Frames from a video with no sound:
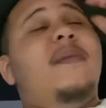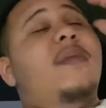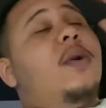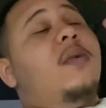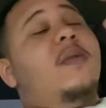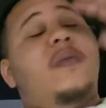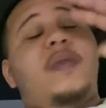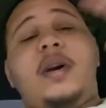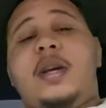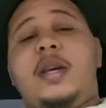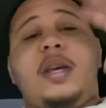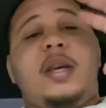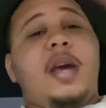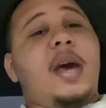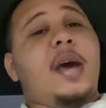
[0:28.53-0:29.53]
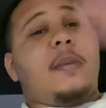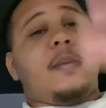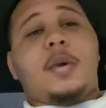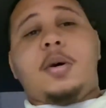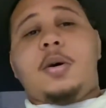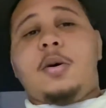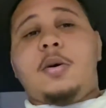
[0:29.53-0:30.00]
even gonna fucking cap,
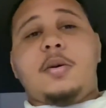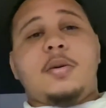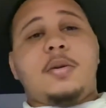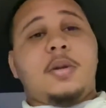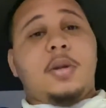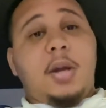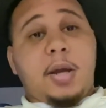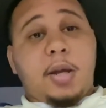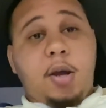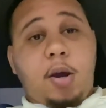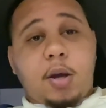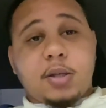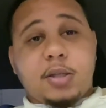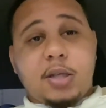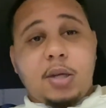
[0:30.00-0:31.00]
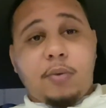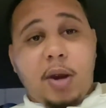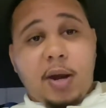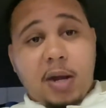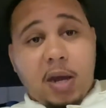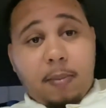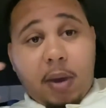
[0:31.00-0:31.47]
dog. Like, y'all can see
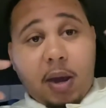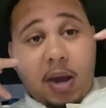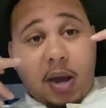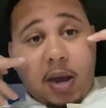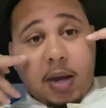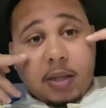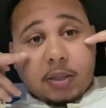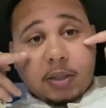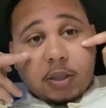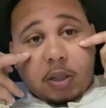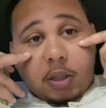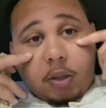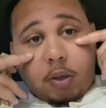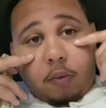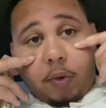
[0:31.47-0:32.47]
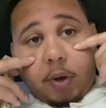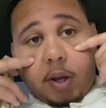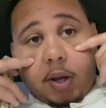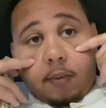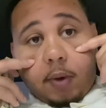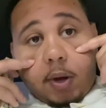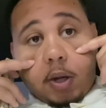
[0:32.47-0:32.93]
right now, my eyes is a little
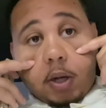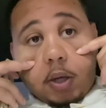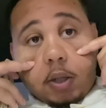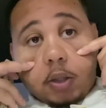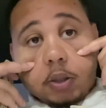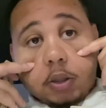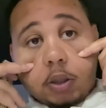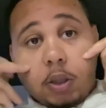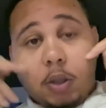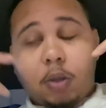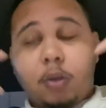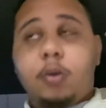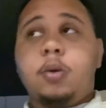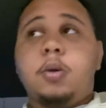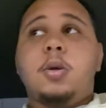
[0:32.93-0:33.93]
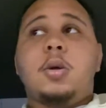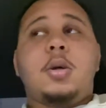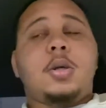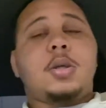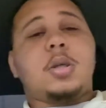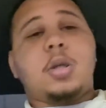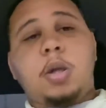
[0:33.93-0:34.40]
red right now. It's a little
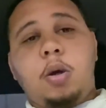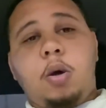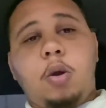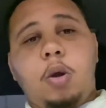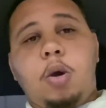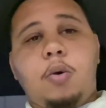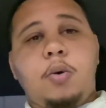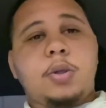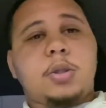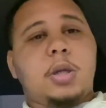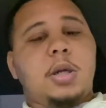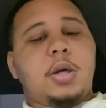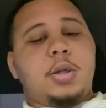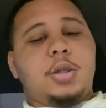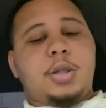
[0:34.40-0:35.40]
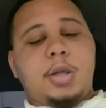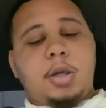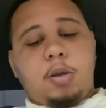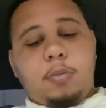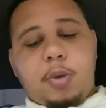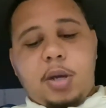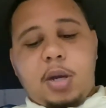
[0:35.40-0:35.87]
low. It's a little
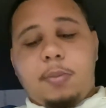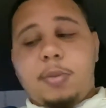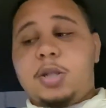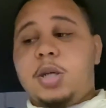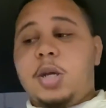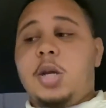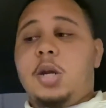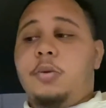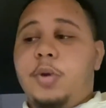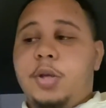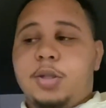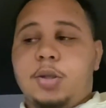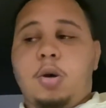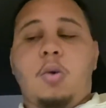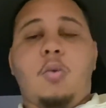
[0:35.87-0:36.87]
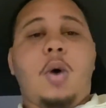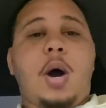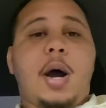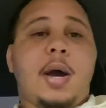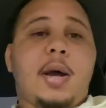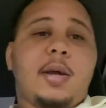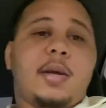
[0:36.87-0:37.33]
chill, man. I'm gonna tell you the reason on
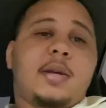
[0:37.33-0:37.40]
why.